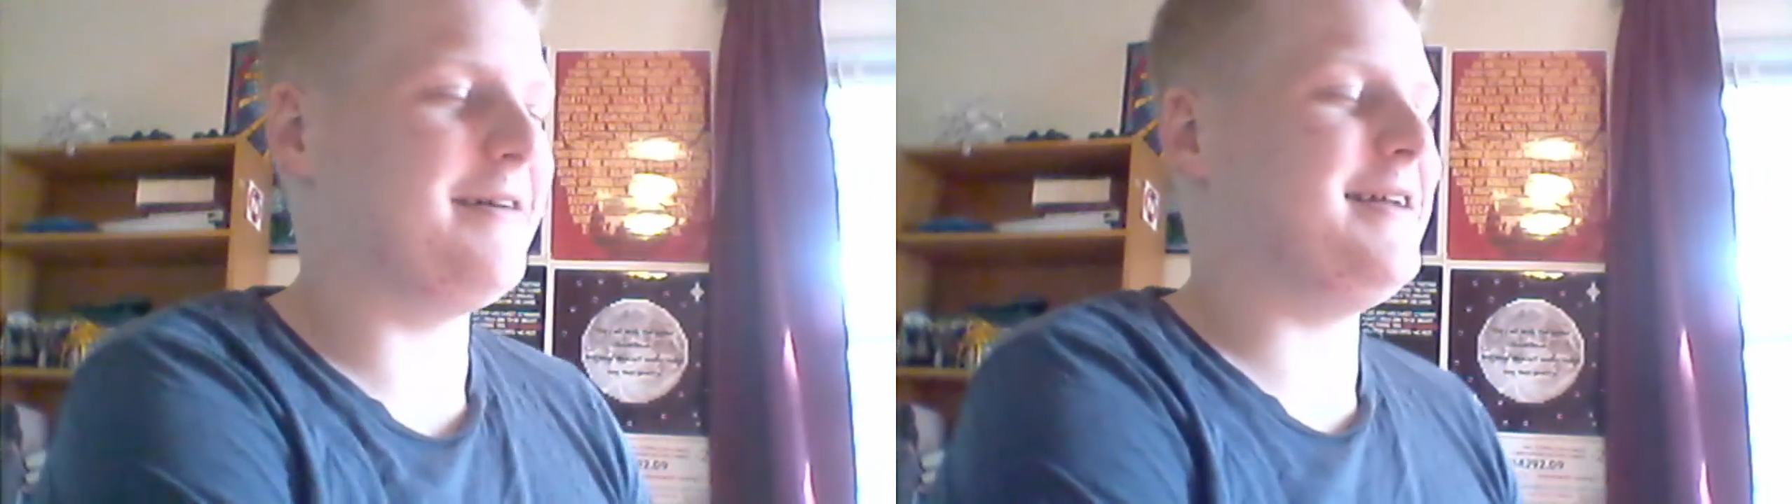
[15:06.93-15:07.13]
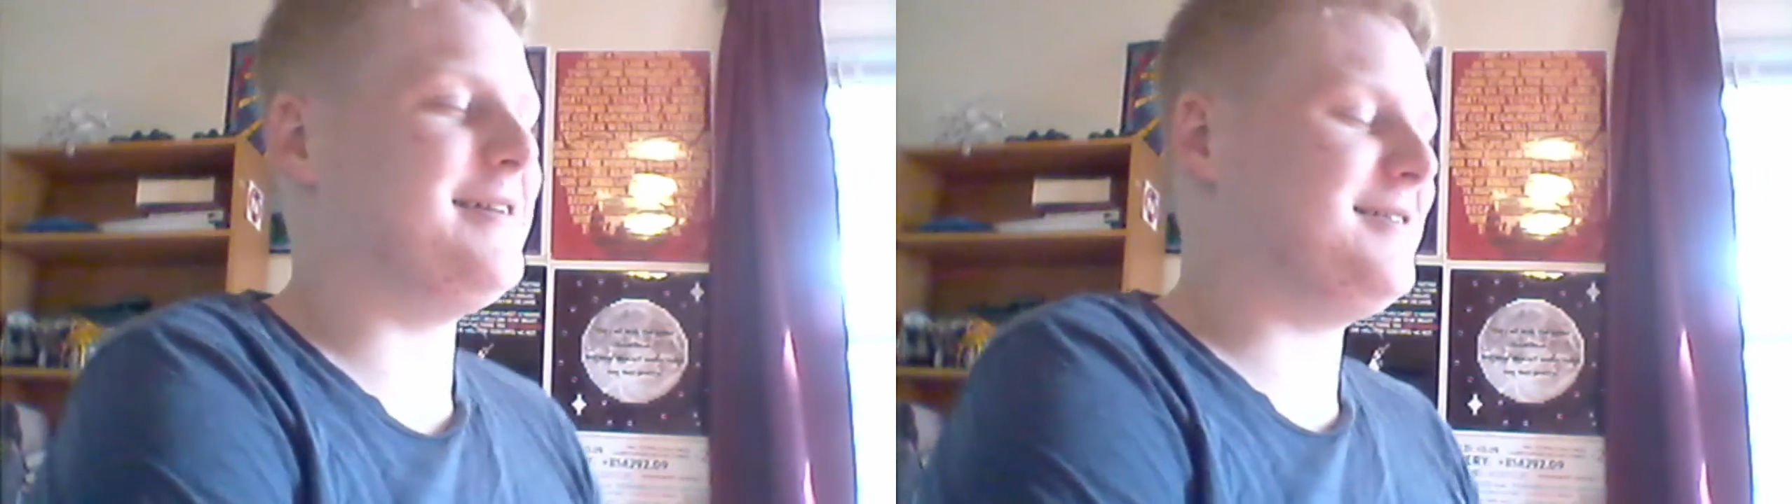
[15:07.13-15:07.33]

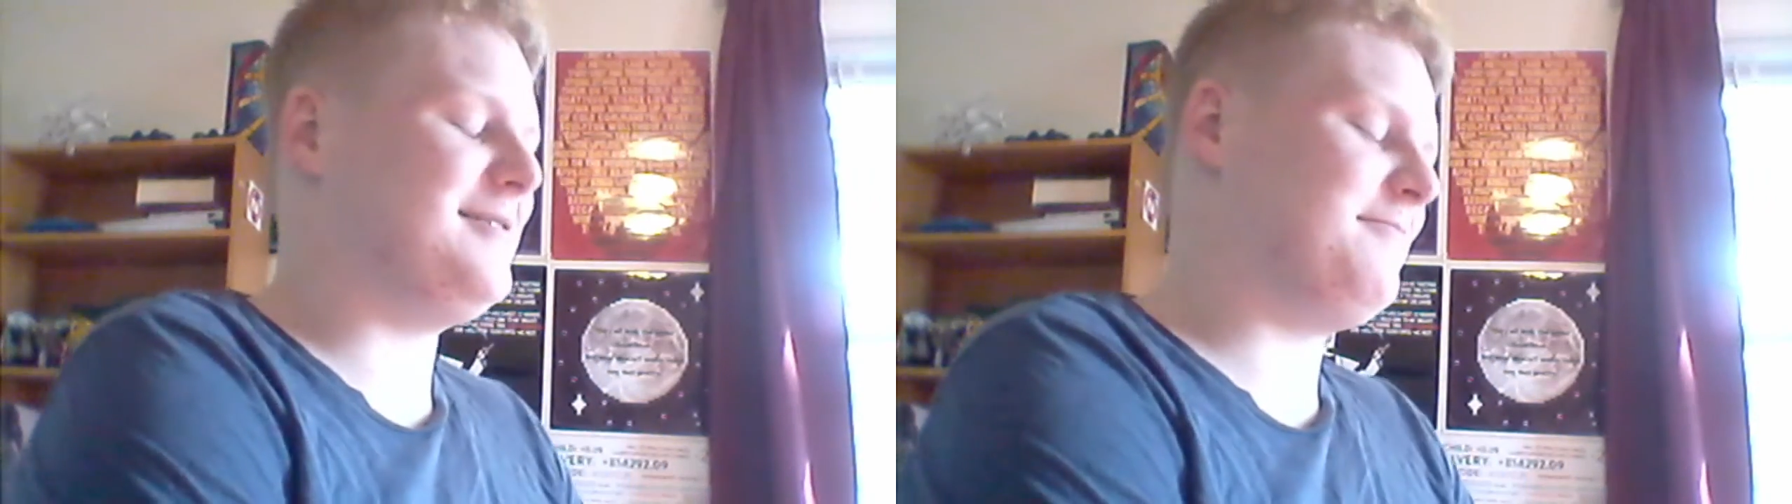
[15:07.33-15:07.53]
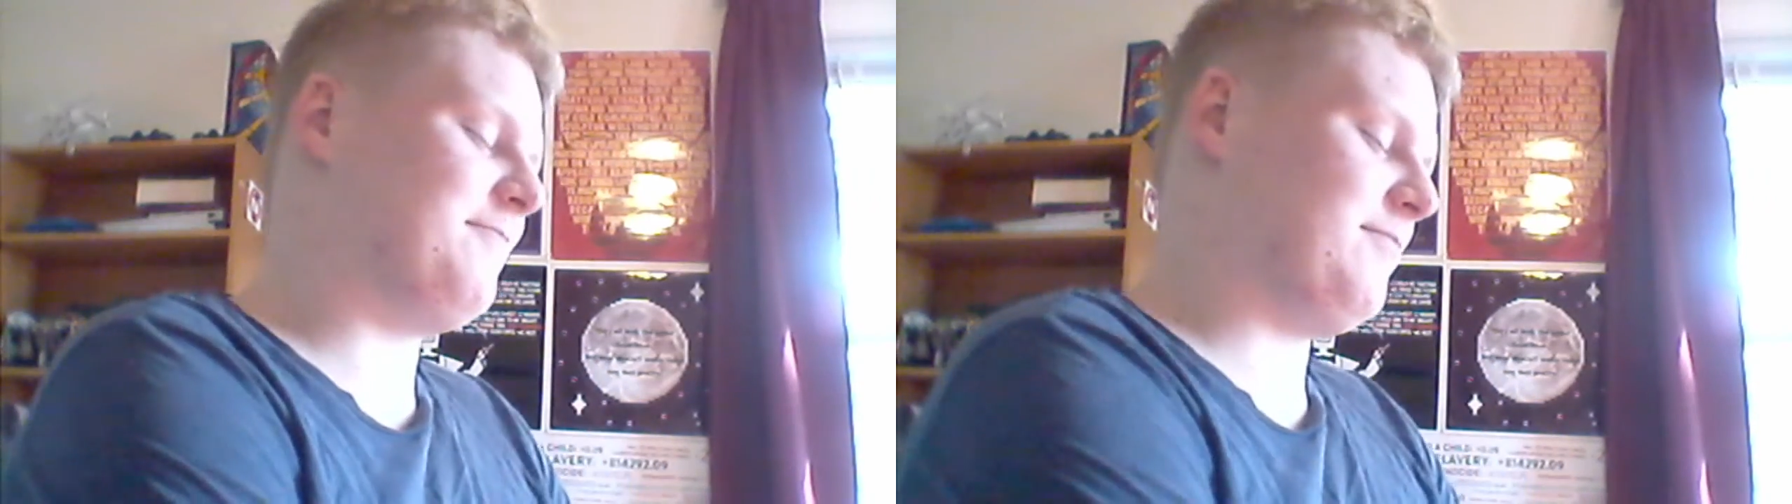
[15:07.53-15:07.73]
need to
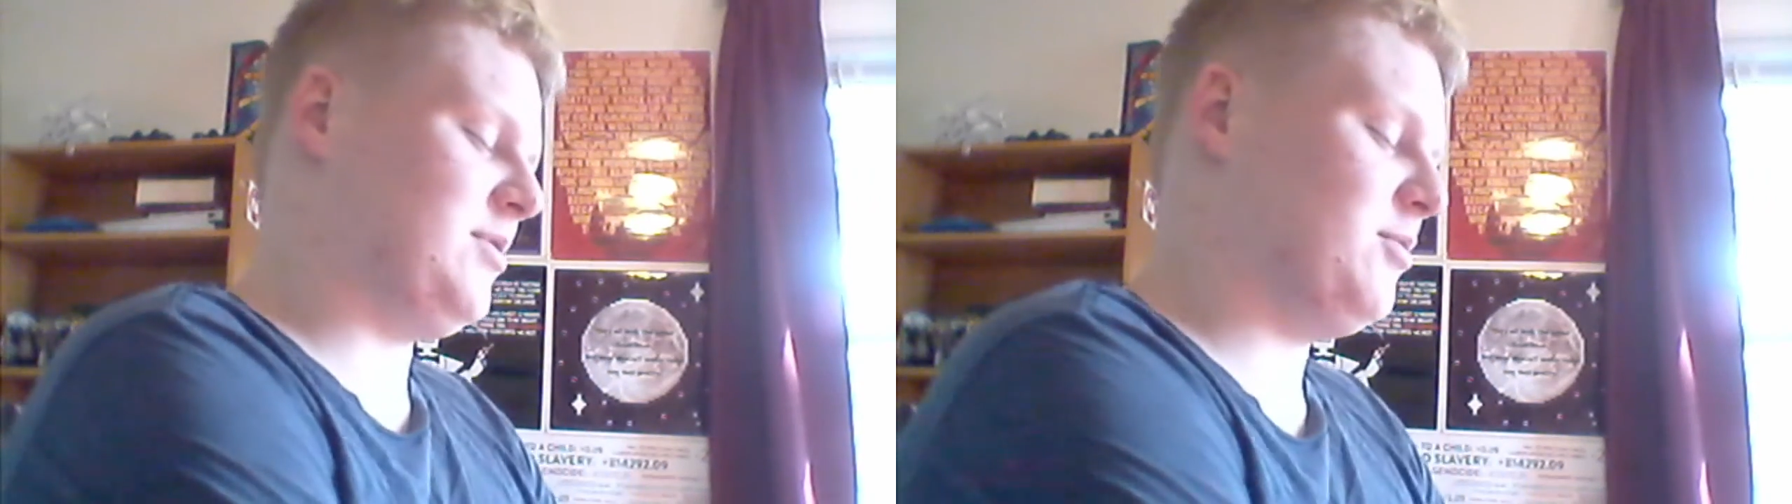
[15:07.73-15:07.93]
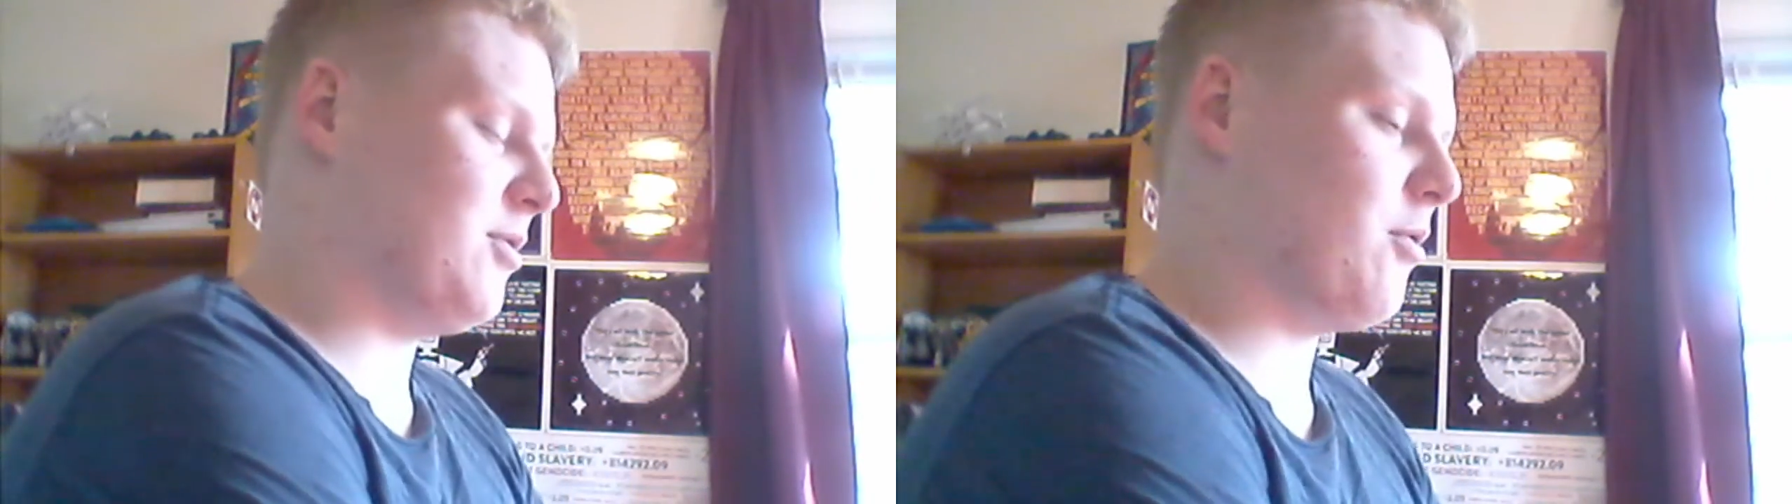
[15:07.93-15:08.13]

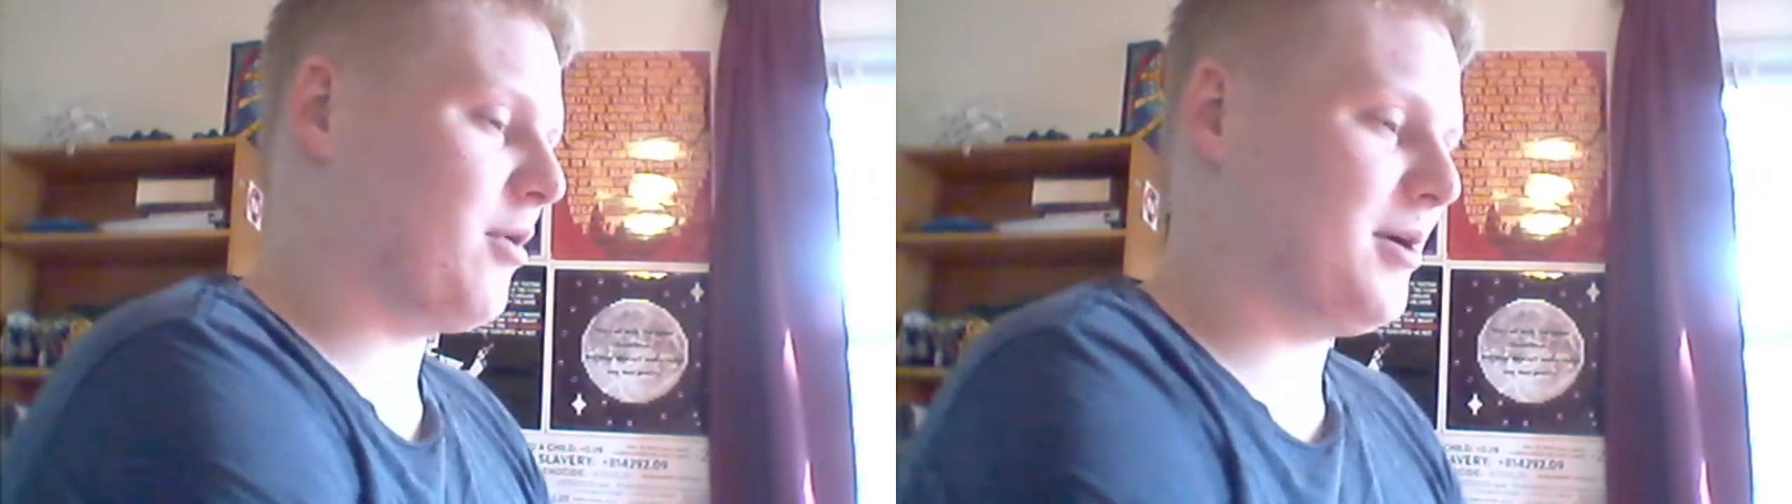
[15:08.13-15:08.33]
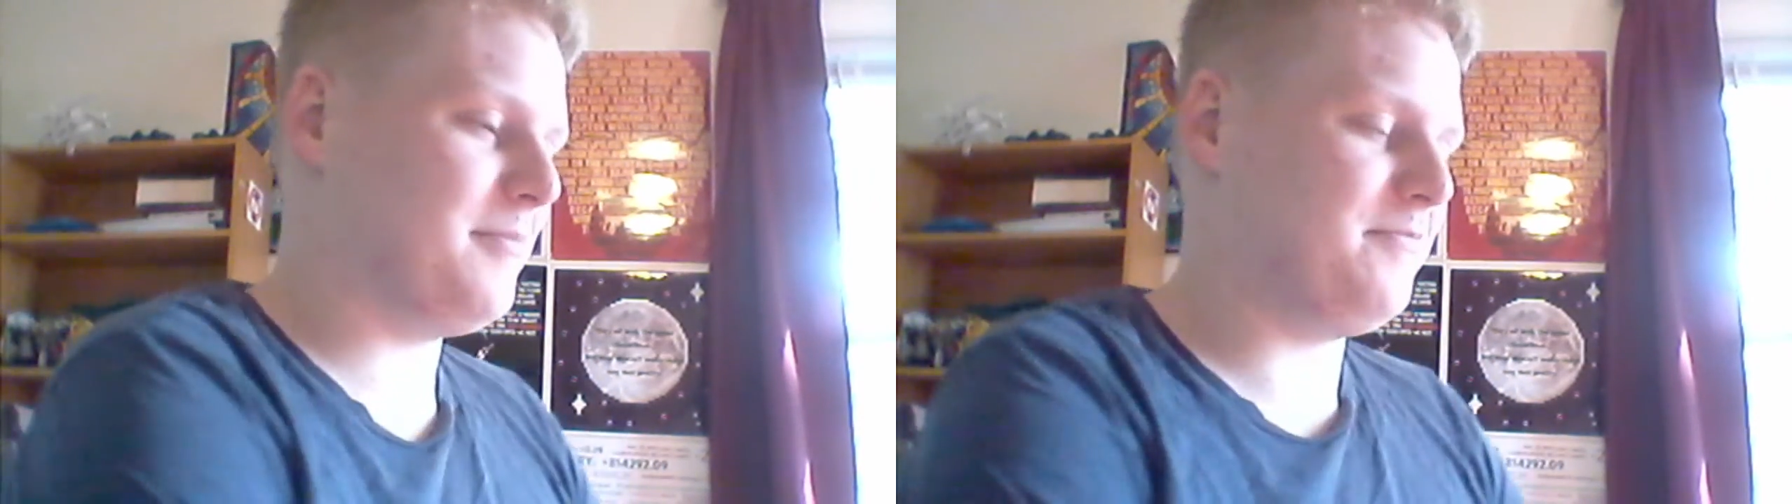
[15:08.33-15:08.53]
do
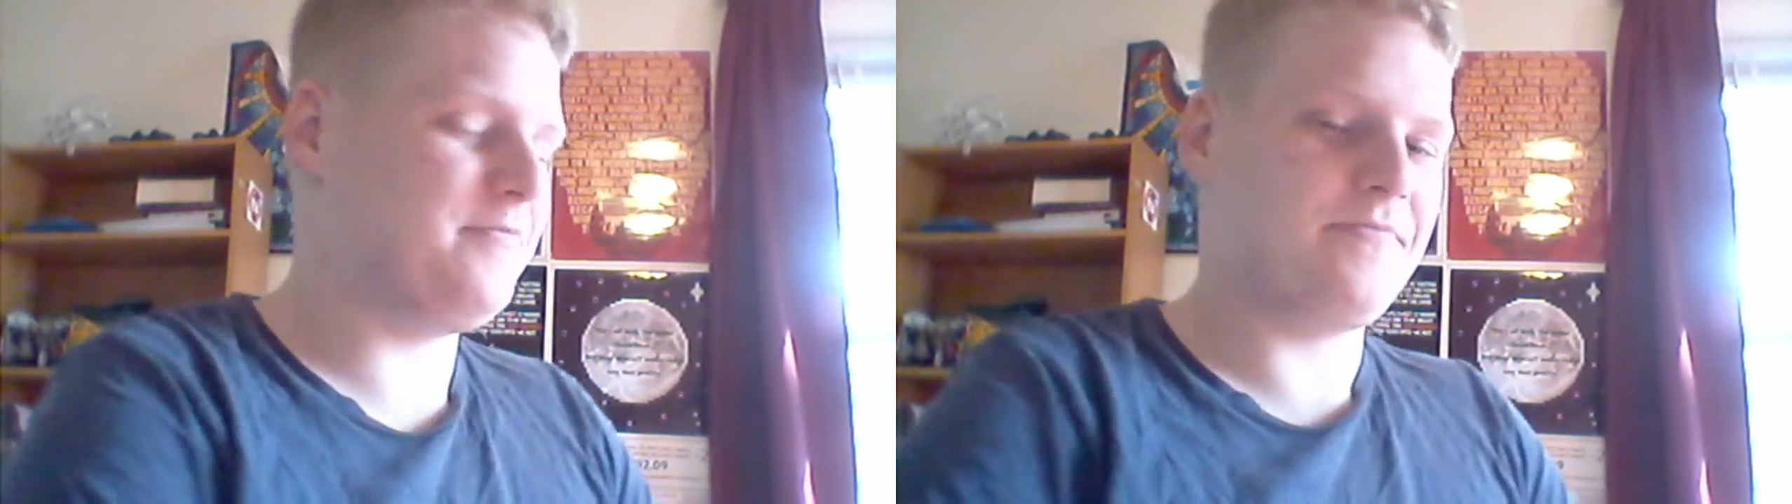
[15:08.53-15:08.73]
Korra